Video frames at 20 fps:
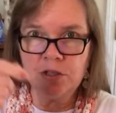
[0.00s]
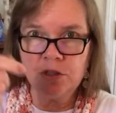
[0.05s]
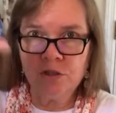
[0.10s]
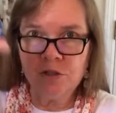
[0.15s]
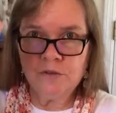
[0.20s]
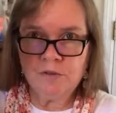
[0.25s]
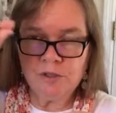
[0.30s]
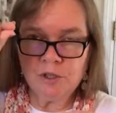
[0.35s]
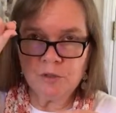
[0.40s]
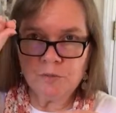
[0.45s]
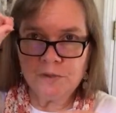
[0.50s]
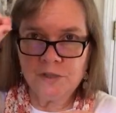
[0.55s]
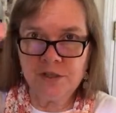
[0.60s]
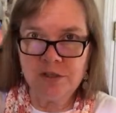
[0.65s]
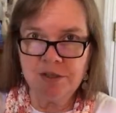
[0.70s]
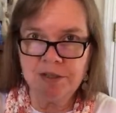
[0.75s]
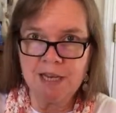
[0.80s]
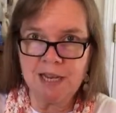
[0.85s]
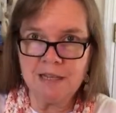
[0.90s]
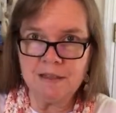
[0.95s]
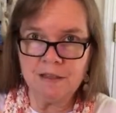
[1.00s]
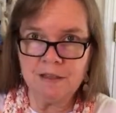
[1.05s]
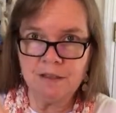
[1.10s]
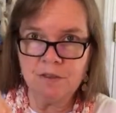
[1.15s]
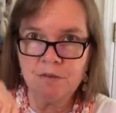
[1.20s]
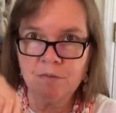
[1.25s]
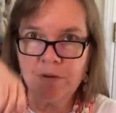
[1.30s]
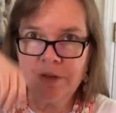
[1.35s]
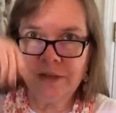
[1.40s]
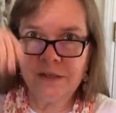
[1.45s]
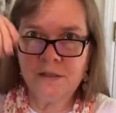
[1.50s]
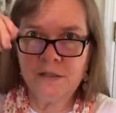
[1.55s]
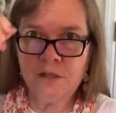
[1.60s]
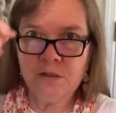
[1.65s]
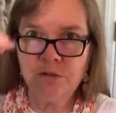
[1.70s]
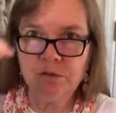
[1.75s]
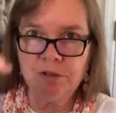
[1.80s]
you know, just where you just take the thread needle,